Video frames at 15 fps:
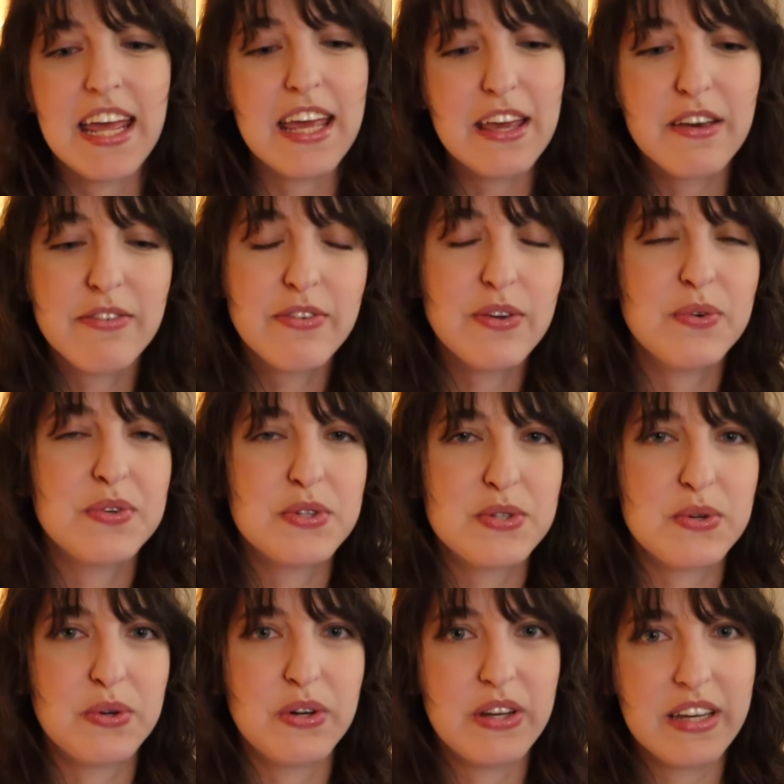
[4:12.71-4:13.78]
If you
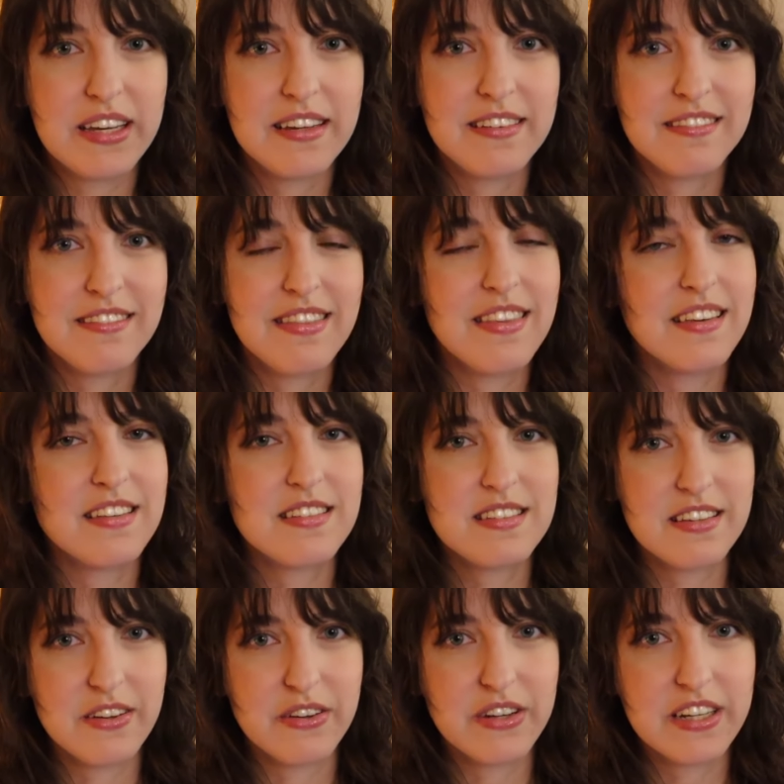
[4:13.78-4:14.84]
enjoy this
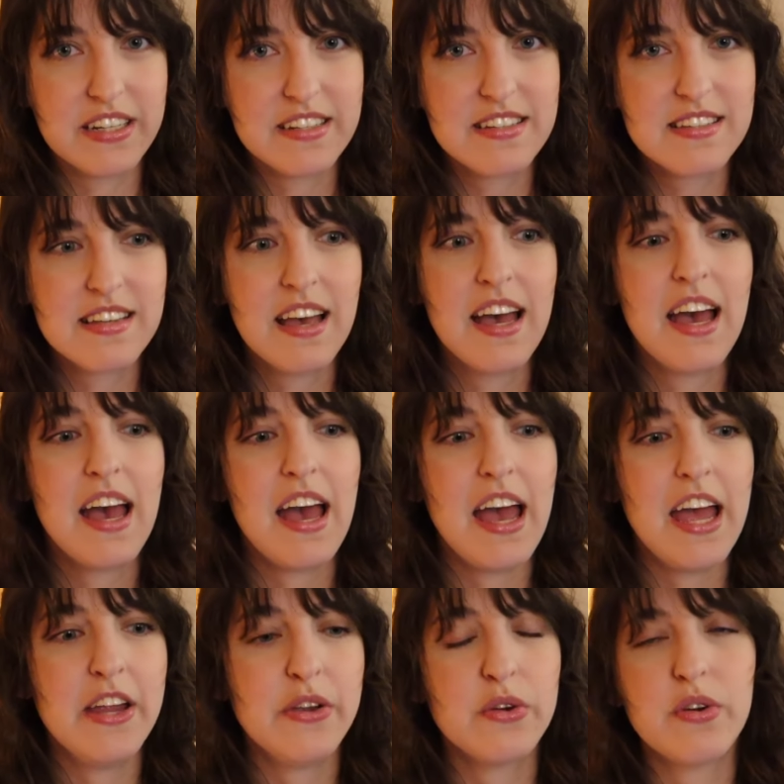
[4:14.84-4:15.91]
series
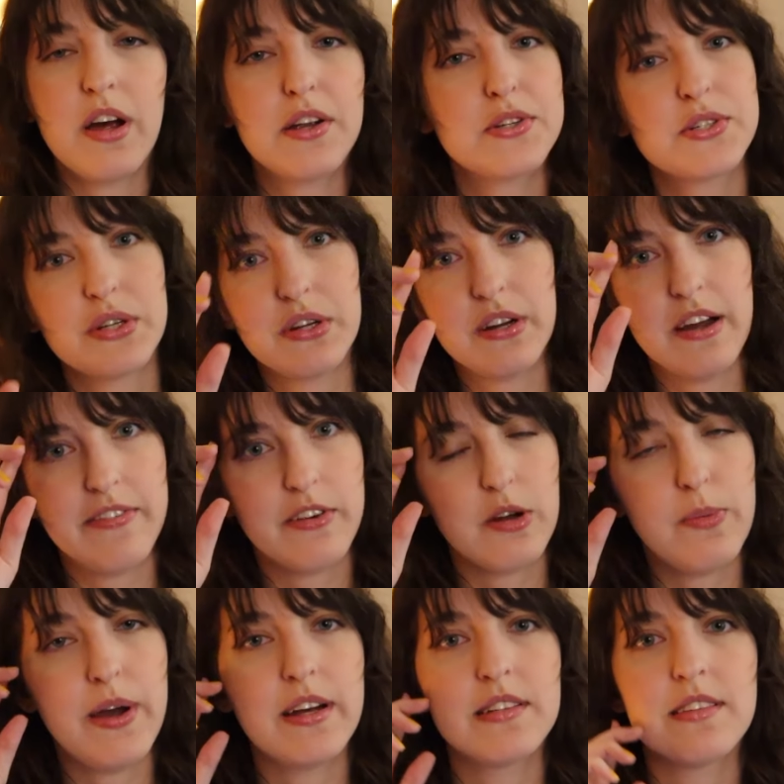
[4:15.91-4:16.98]
and you're not sure after A
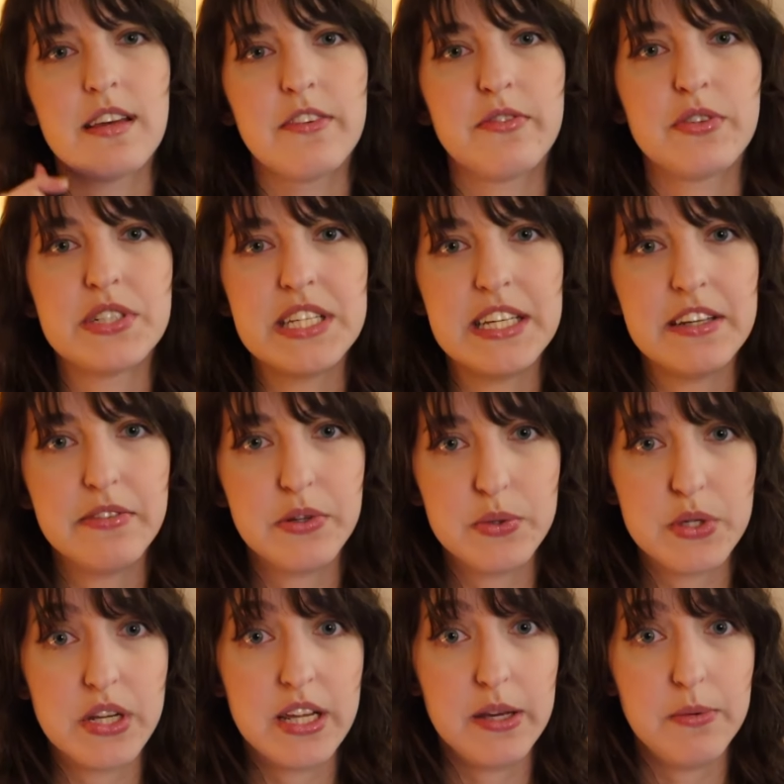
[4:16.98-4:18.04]
Pirate's Life for Tea if you
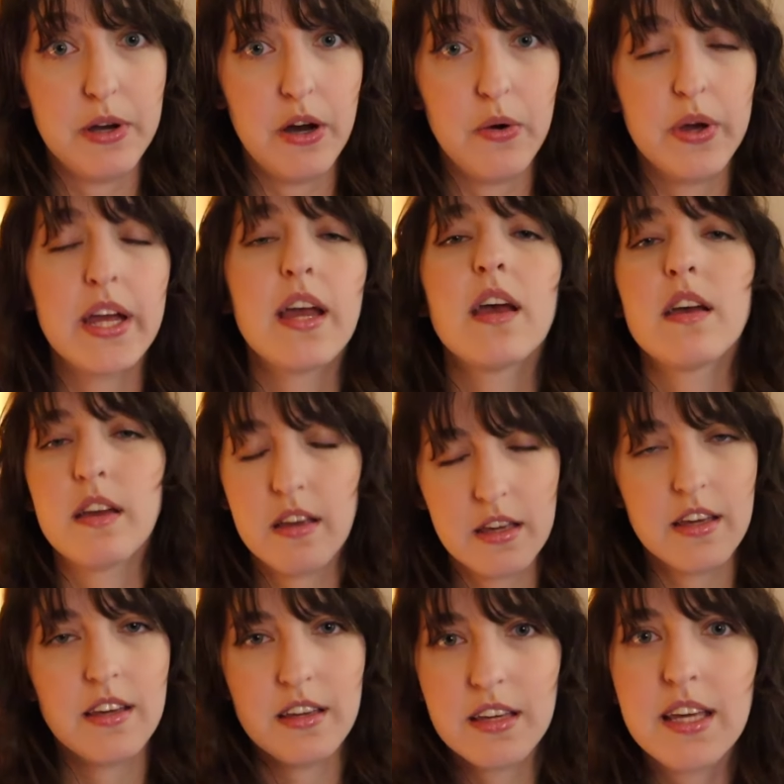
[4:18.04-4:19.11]
should keep going,
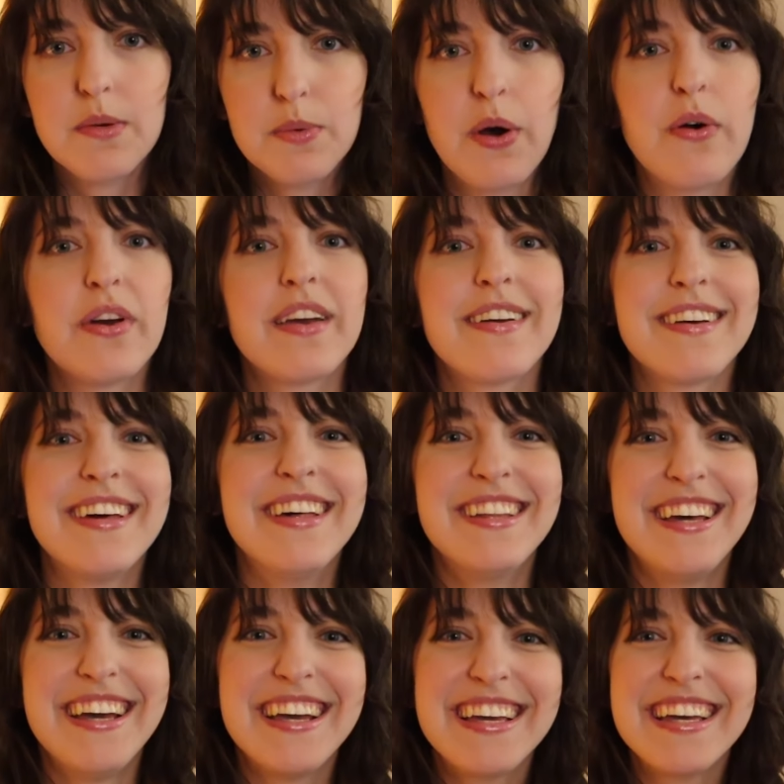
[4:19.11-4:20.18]
keep going.
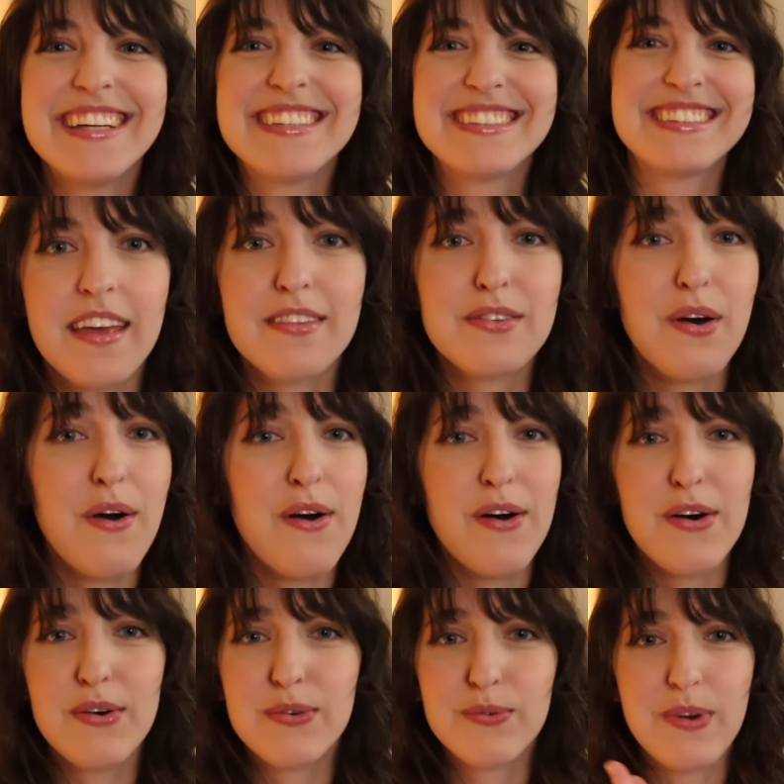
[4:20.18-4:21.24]
Like it's
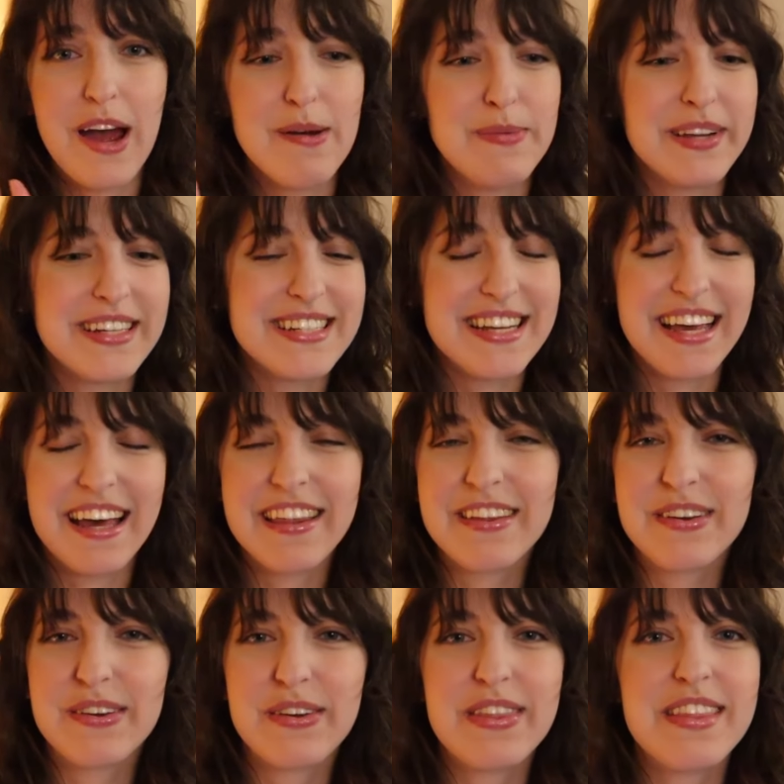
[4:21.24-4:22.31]
all wrapping
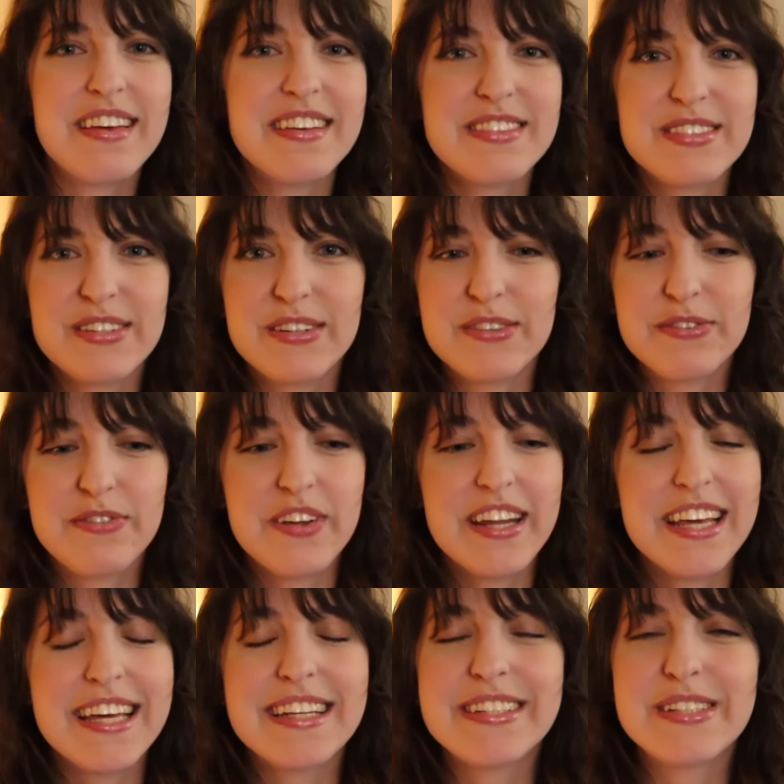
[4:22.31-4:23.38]
together. Things are
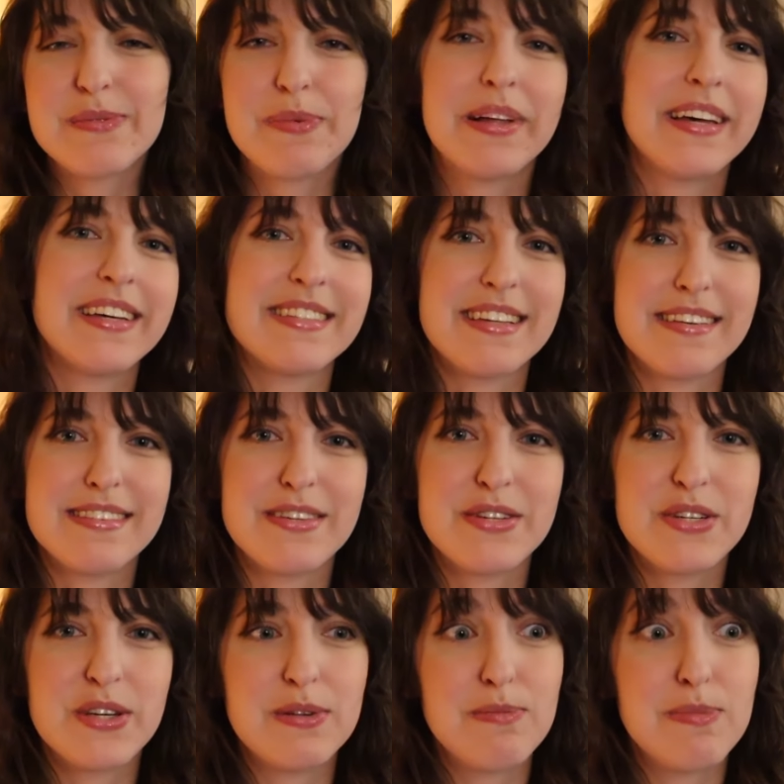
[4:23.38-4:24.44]
fitting into place as it
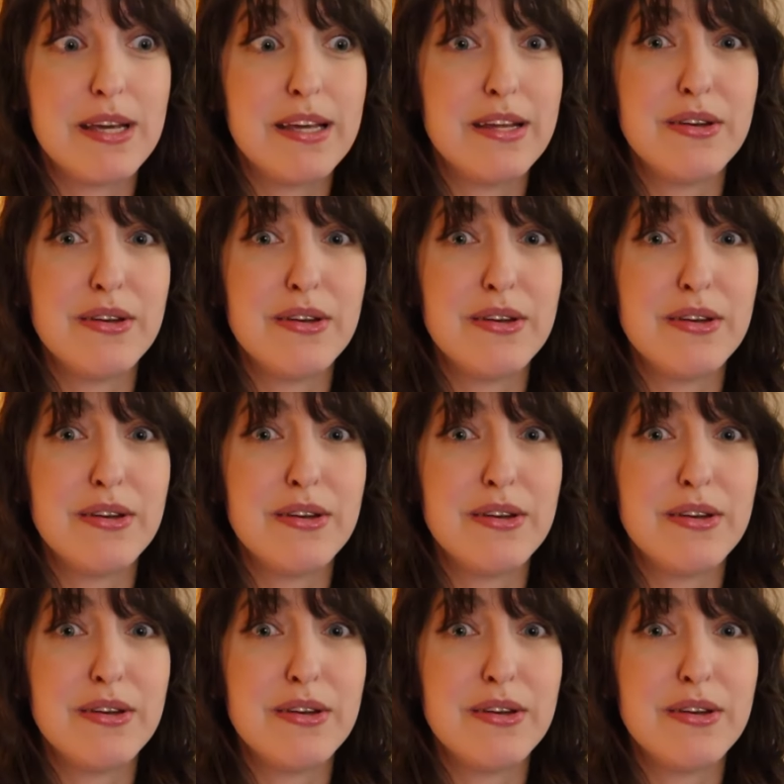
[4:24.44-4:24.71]
should be.